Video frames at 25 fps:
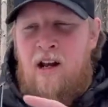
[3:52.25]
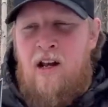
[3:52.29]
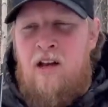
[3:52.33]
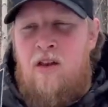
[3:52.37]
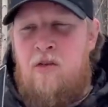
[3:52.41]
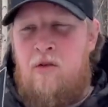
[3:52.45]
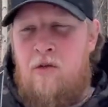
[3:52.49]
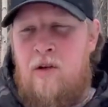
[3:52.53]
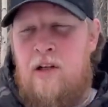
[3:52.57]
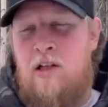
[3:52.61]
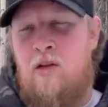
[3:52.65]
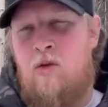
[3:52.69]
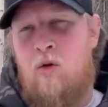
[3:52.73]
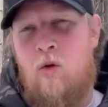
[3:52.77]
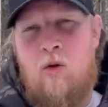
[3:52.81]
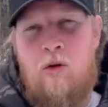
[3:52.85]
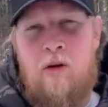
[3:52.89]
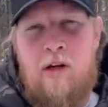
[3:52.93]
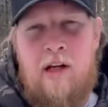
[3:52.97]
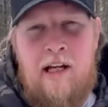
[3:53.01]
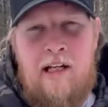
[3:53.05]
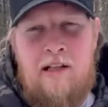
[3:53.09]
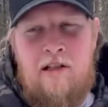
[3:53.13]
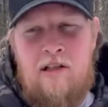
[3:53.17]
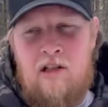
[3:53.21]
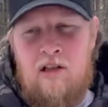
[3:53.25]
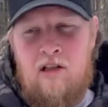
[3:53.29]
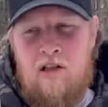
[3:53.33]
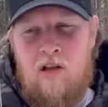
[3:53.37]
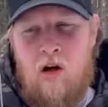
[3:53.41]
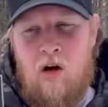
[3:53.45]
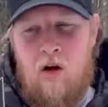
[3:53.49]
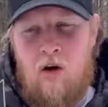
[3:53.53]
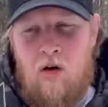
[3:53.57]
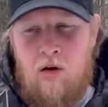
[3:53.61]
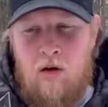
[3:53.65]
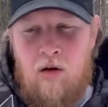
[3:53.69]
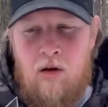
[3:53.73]
3/4 inches
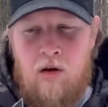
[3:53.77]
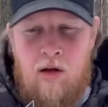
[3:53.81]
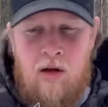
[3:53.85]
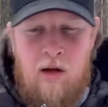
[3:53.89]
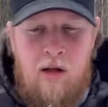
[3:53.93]
long.